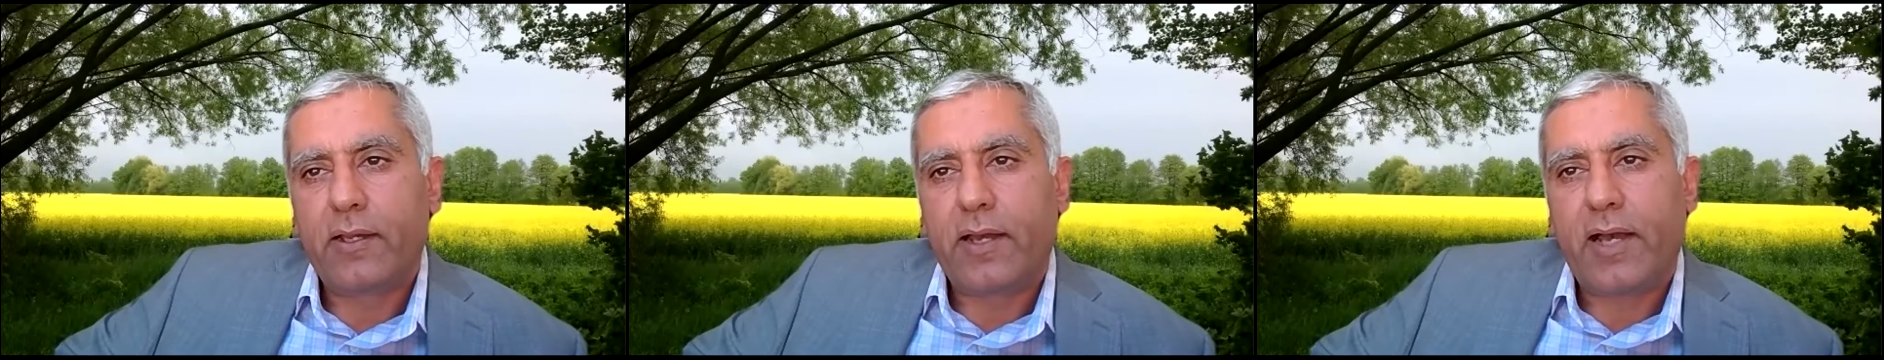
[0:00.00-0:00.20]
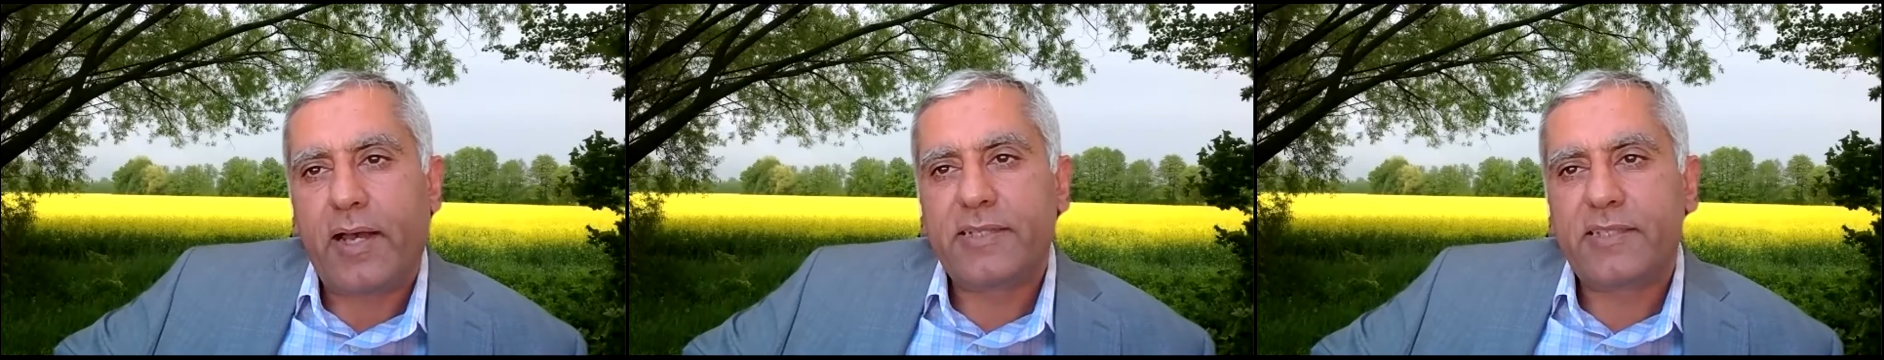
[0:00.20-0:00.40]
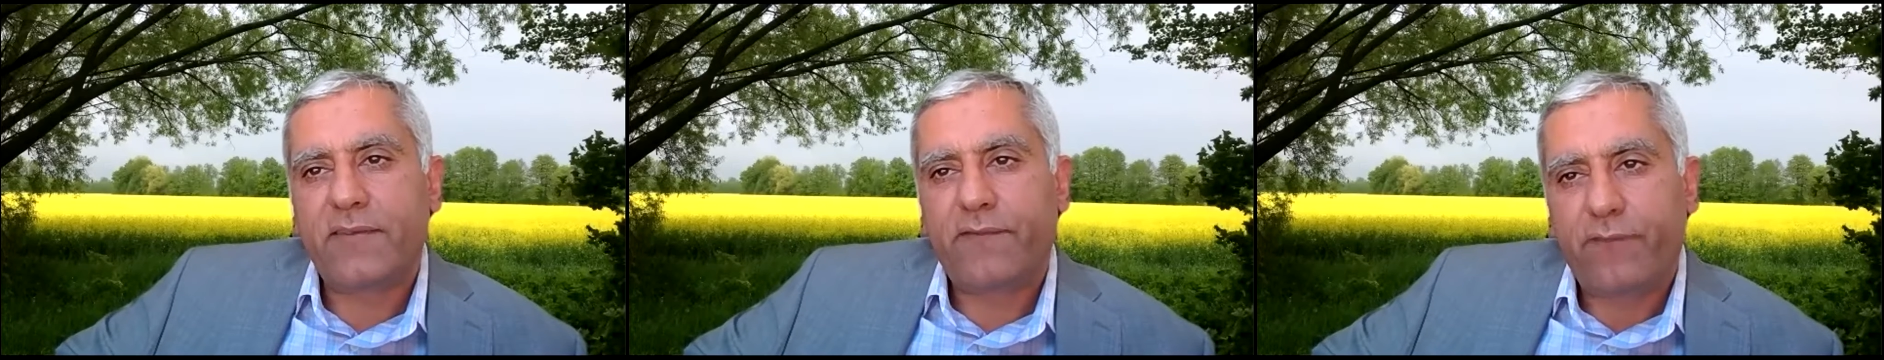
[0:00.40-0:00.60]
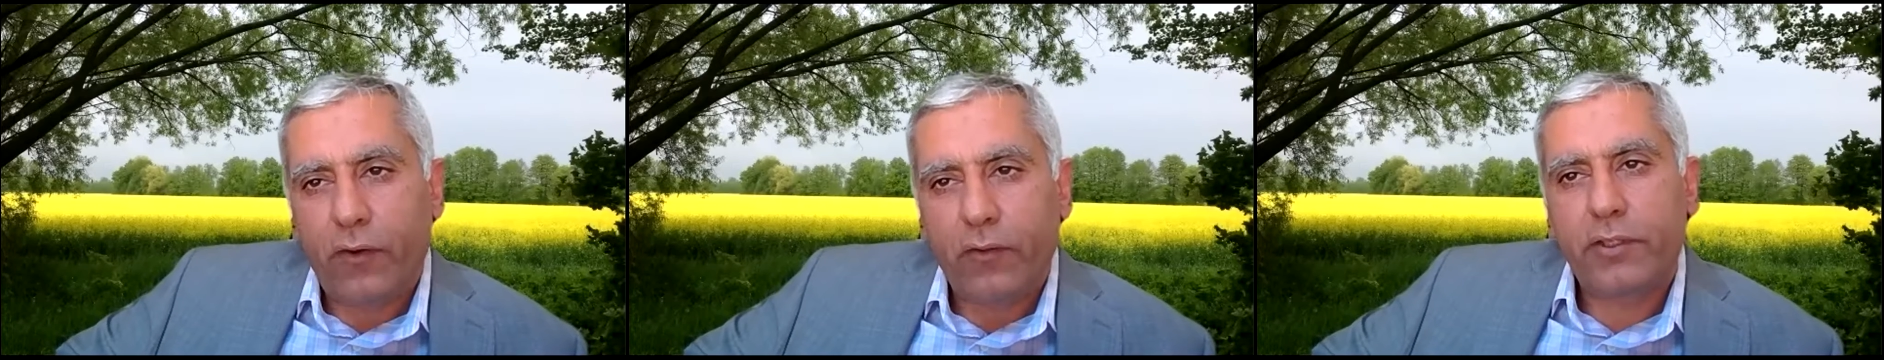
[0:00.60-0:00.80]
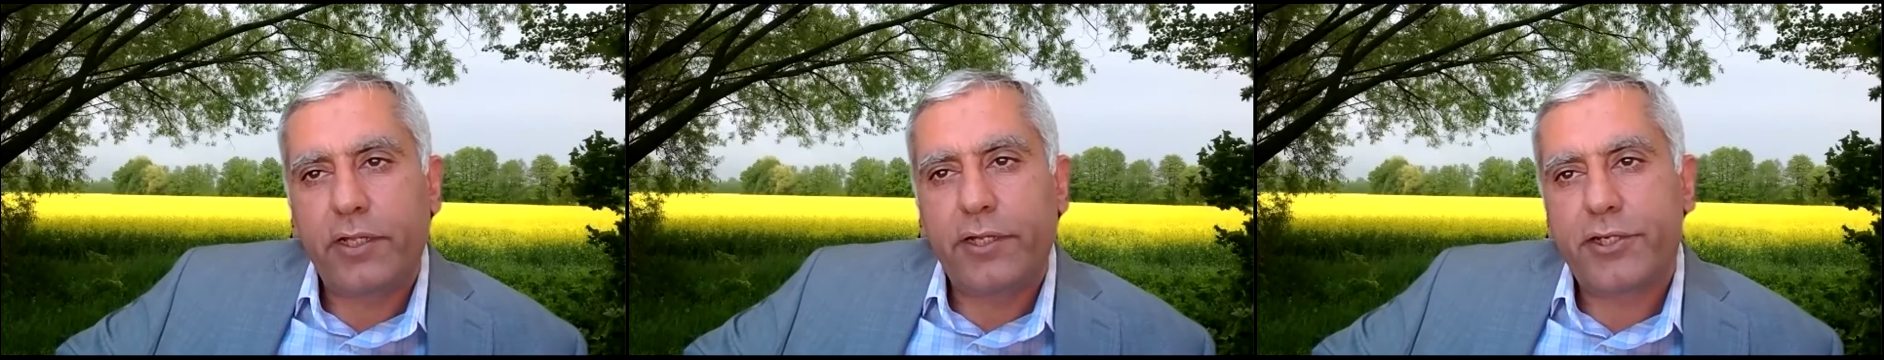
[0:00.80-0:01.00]
as the
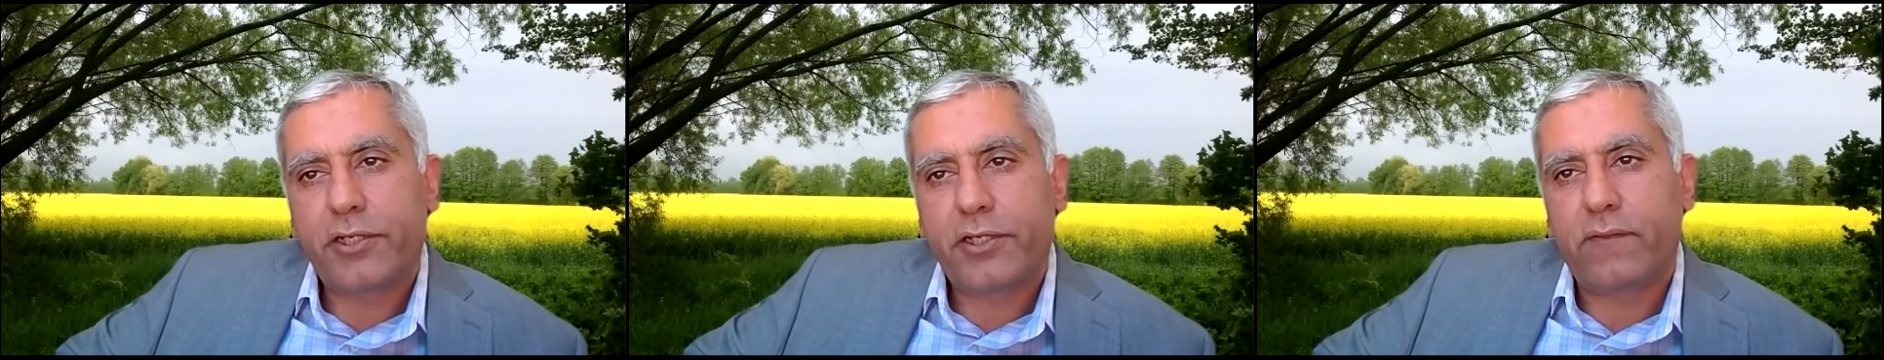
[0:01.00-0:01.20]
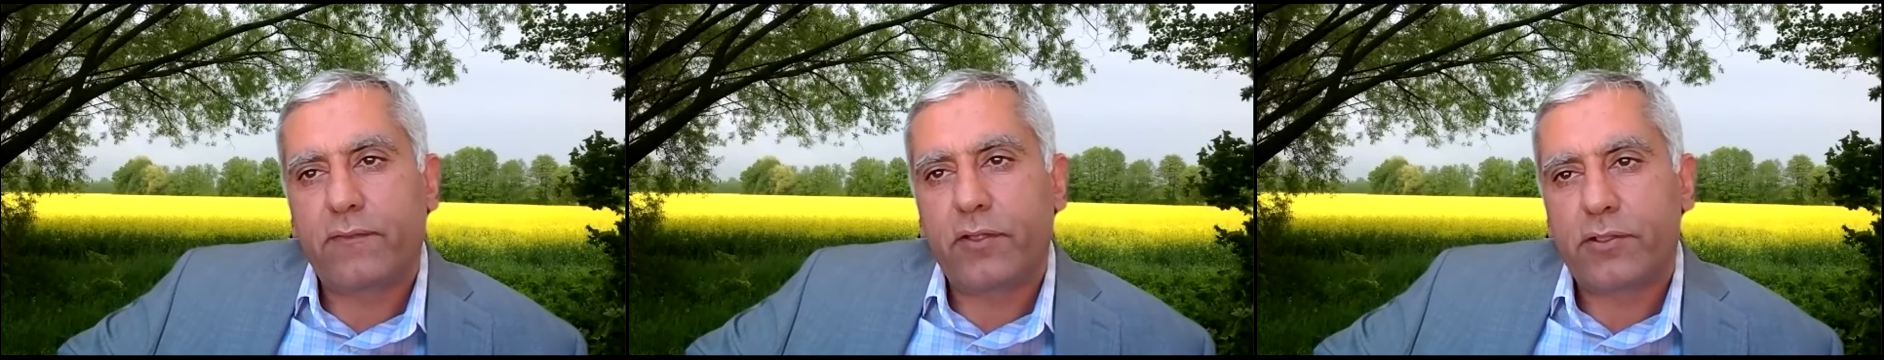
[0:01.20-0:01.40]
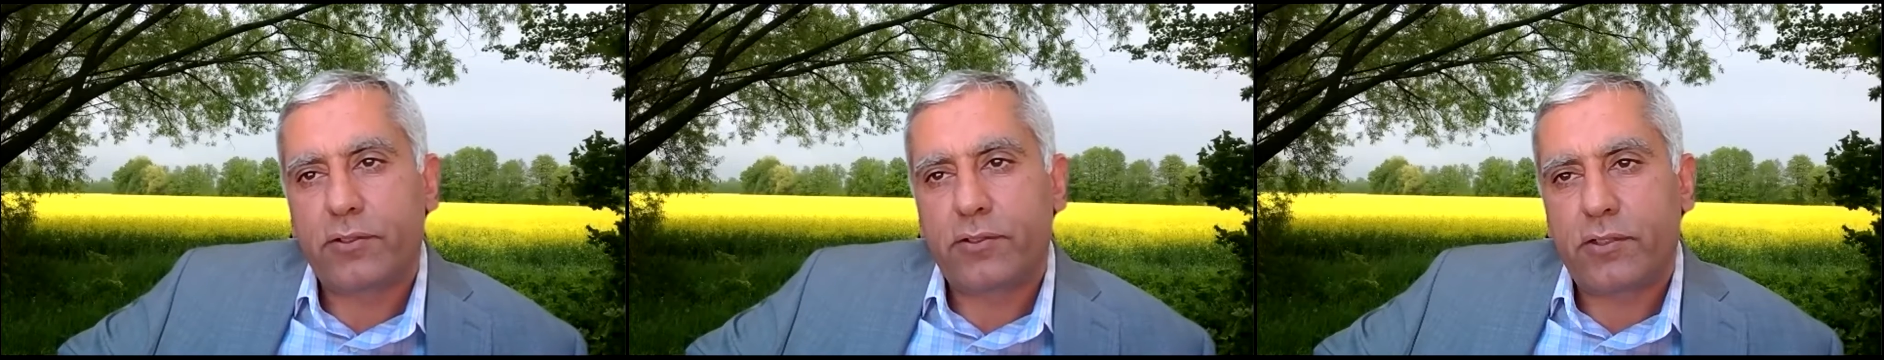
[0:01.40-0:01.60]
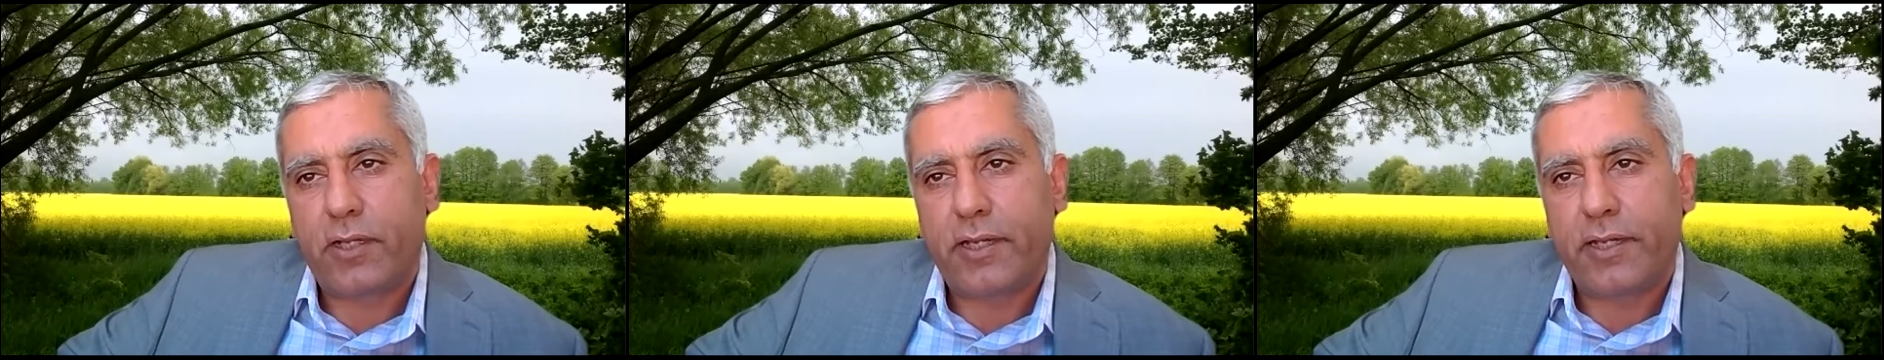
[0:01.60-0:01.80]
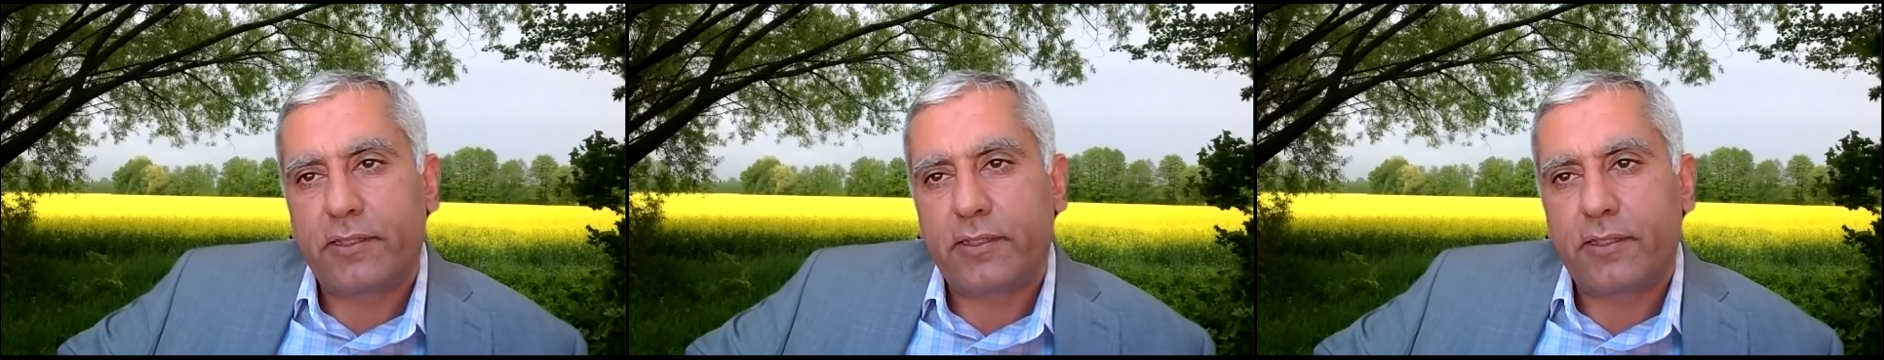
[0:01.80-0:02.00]
foundation of the
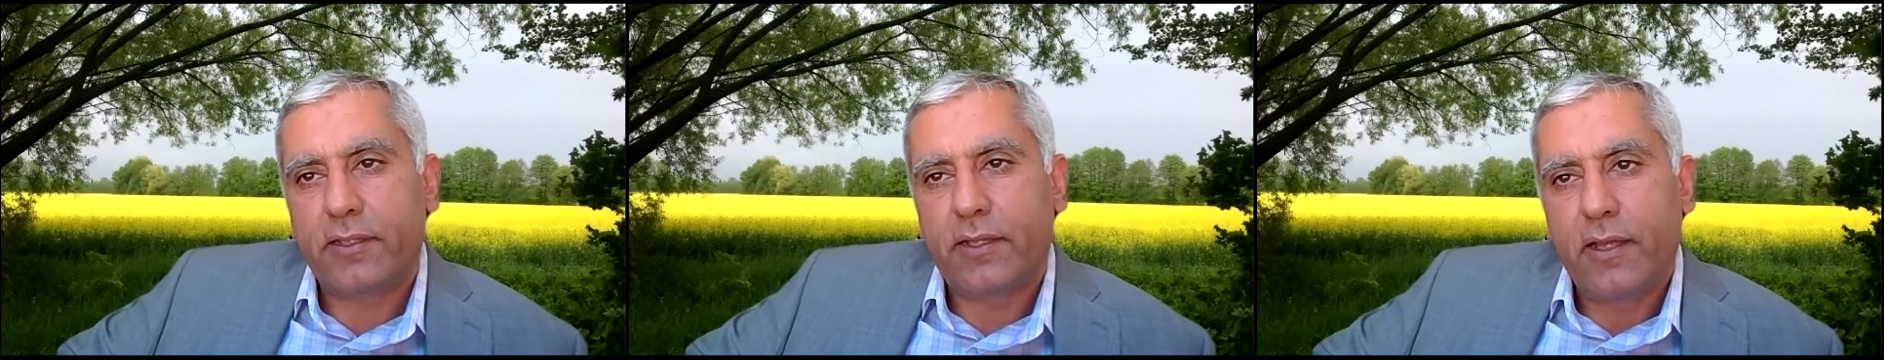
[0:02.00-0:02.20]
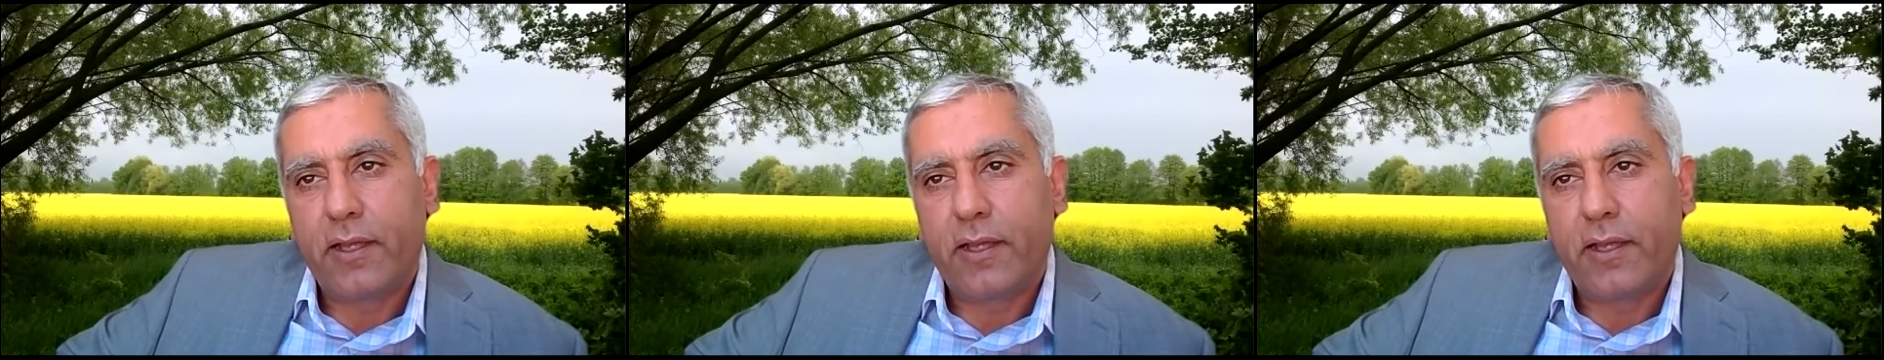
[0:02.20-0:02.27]
society.